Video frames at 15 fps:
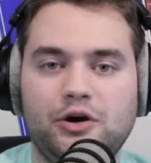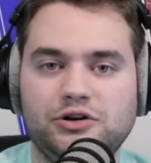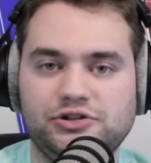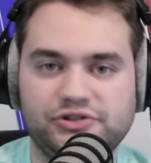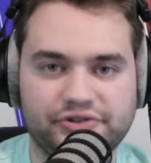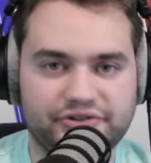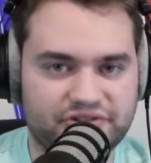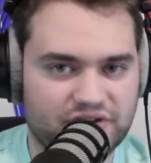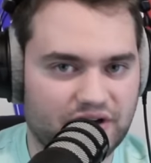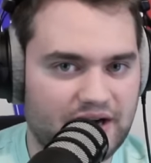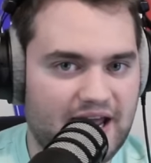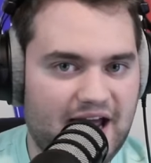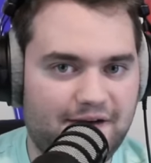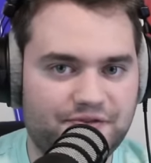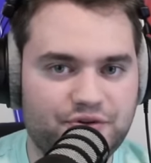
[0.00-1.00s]
Just going to
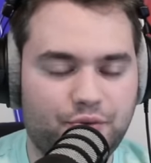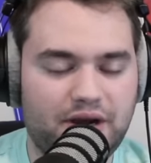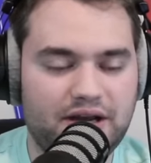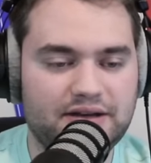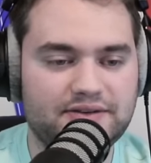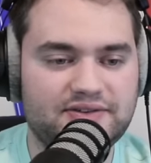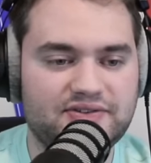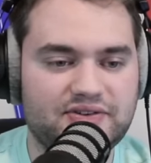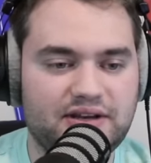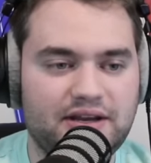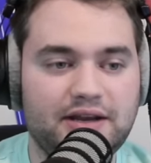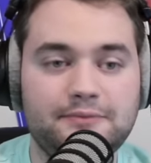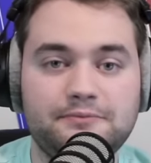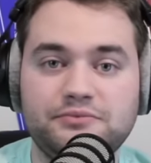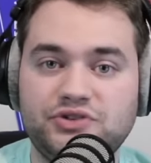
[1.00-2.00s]
have to wait and
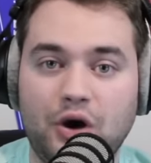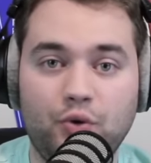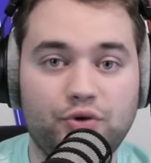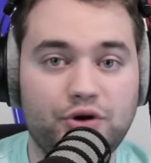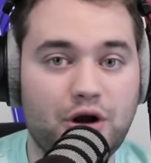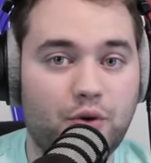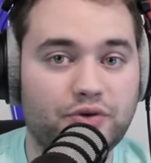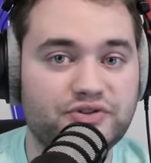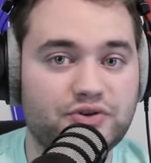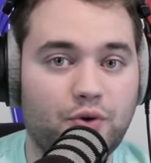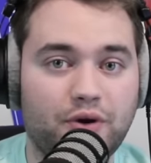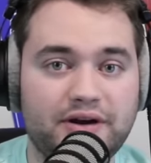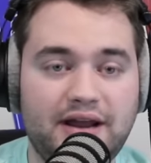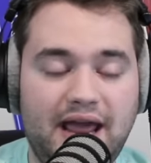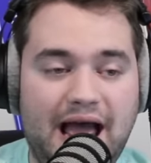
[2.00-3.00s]
see. Don't know what's
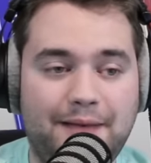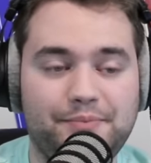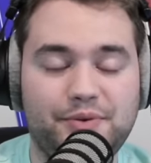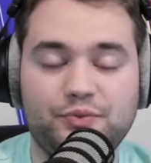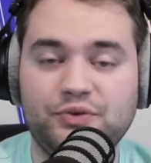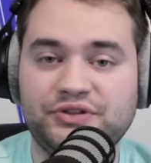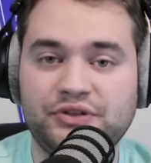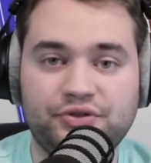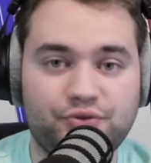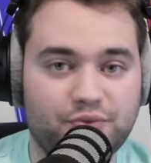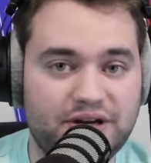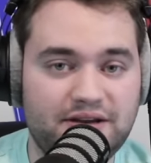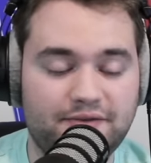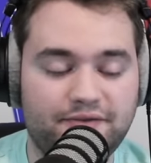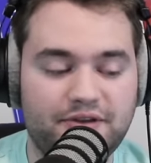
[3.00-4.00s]
going to happen with the
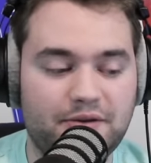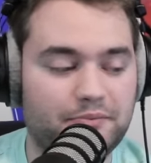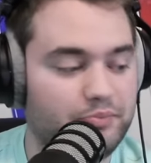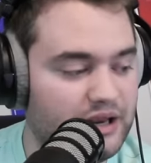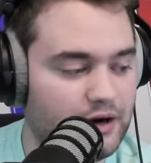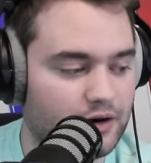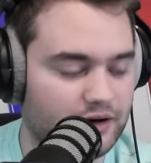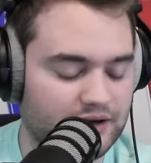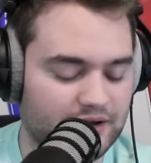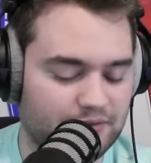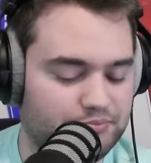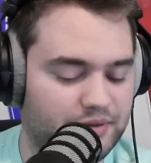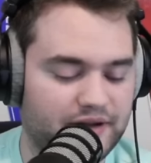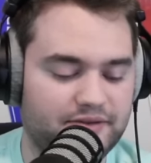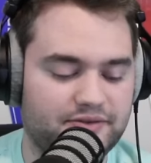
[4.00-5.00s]
three of them, period.
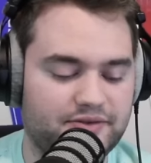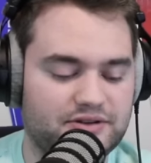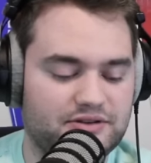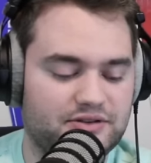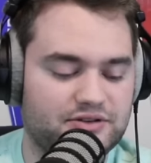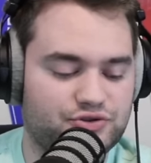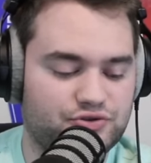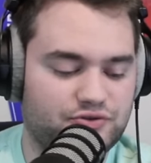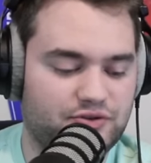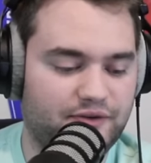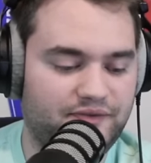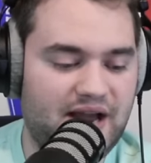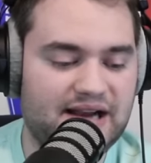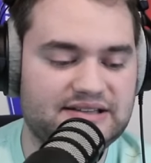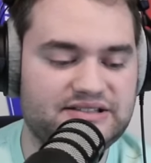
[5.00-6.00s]
But the
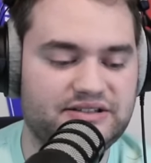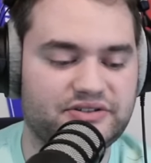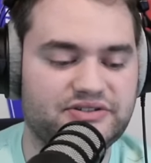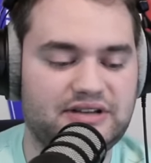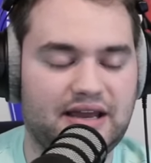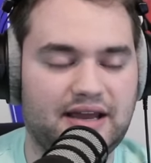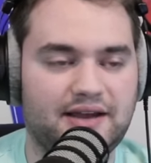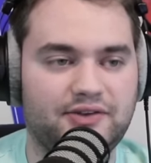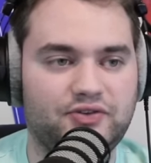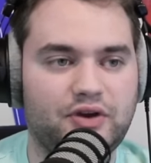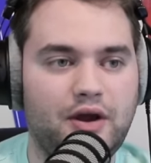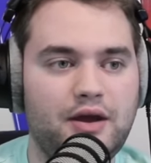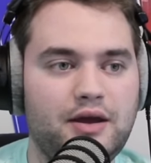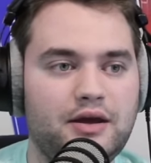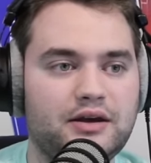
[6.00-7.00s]
fact still stands.
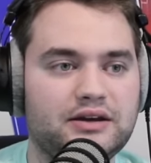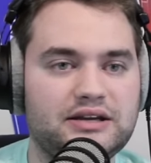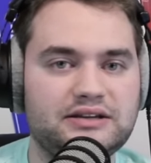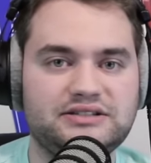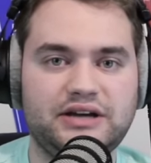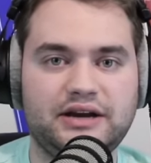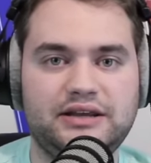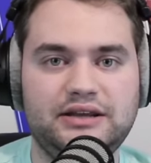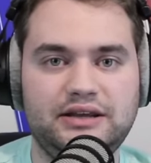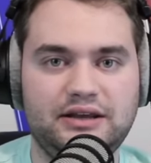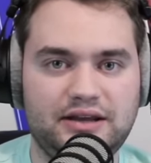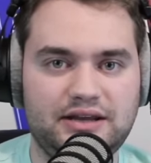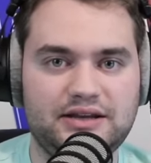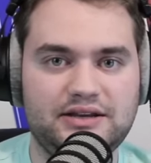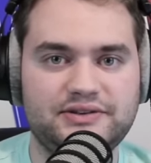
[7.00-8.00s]
Kentucky
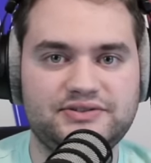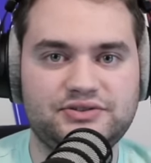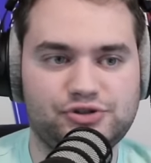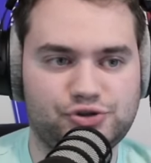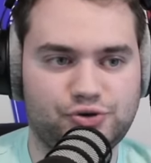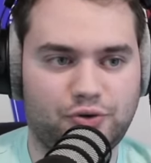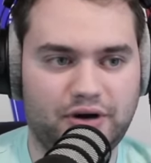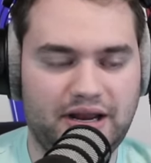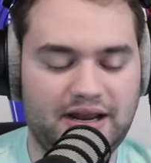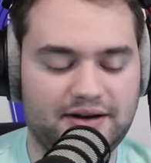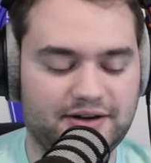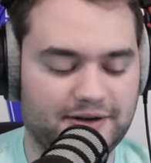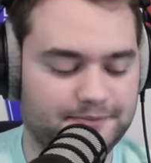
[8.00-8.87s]
is shorthanded.